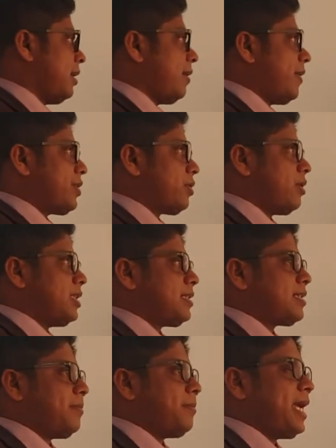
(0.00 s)
what you call the
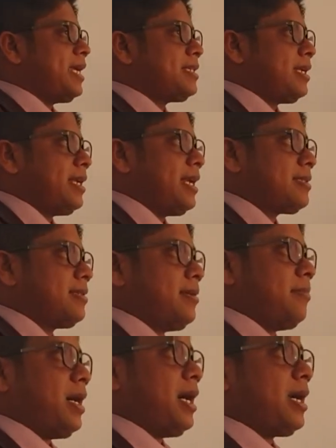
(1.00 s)
supply chain, as the
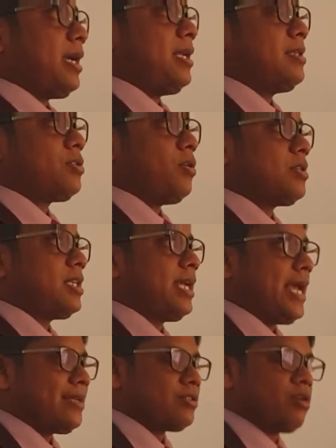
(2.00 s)
marketing sourcing
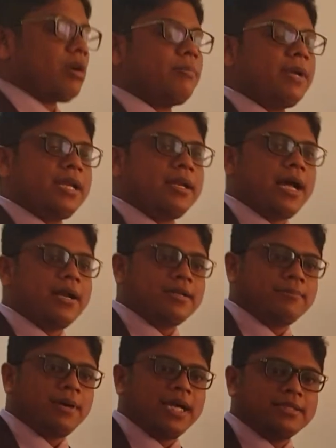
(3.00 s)
has not been
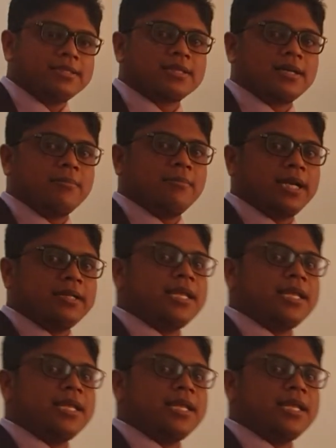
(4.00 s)
done by this company.